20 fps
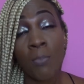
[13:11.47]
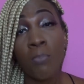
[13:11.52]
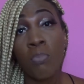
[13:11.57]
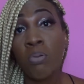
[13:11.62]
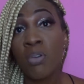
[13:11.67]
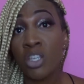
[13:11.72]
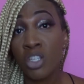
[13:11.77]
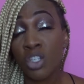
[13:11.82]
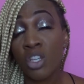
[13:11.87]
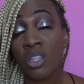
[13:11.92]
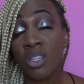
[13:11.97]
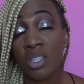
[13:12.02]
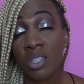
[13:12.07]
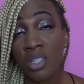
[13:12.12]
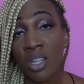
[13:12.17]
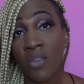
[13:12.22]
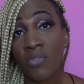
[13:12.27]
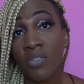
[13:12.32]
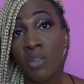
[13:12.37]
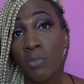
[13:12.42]
bleaching
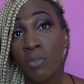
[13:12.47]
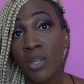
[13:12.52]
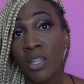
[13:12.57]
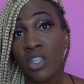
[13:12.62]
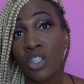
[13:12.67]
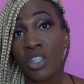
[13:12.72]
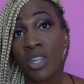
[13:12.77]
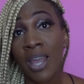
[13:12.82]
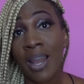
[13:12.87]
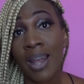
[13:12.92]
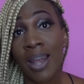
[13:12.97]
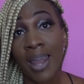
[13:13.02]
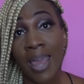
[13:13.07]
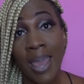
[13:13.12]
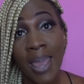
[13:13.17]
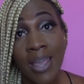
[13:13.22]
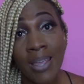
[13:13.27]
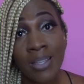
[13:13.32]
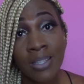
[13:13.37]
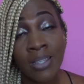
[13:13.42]
stuff to bleach their
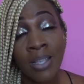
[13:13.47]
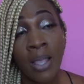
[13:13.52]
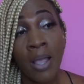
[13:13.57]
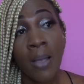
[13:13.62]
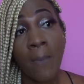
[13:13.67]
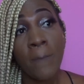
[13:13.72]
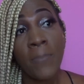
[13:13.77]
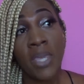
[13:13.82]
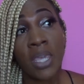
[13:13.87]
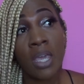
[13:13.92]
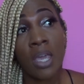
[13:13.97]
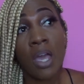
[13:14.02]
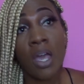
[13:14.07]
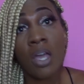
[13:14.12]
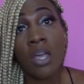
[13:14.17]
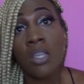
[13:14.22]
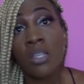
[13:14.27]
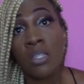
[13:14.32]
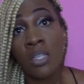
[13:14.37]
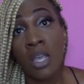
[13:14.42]
legs
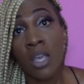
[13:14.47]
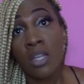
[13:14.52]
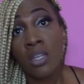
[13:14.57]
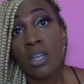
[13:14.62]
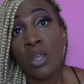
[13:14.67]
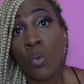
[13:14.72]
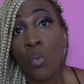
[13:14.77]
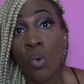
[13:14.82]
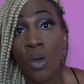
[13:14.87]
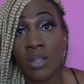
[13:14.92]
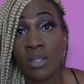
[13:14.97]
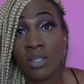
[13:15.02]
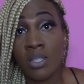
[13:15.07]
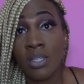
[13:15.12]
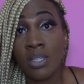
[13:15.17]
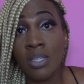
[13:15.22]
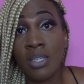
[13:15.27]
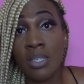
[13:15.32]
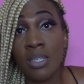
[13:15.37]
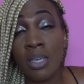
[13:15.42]
because they
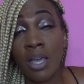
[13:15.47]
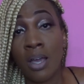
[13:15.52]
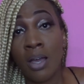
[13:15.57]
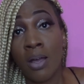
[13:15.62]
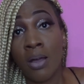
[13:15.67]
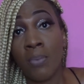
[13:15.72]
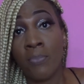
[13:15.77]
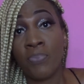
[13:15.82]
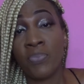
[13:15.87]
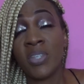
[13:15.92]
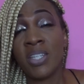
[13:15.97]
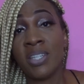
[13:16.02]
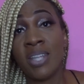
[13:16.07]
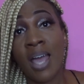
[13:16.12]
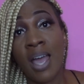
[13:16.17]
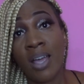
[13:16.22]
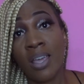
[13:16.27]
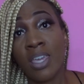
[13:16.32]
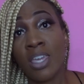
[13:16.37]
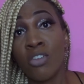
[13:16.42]
wanted the
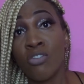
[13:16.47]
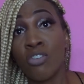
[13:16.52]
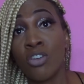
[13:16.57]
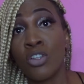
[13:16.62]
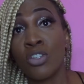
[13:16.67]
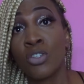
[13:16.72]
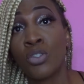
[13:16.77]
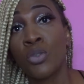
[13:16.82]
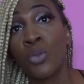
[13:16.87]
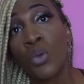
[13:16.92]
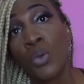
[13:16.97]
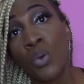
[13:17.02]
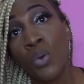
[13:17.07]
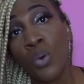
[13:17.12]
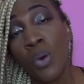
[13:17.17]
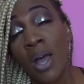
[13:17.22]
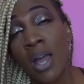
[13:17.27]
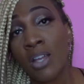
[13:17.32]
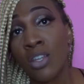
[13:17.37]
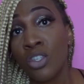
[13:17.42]
dark areas to
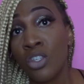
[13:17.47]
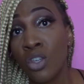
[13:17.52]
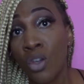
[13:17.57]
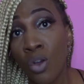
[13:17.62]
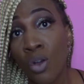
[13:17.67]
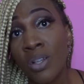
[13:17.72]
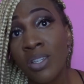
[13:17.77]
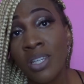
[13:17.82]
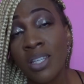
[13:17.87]
go, and y'all,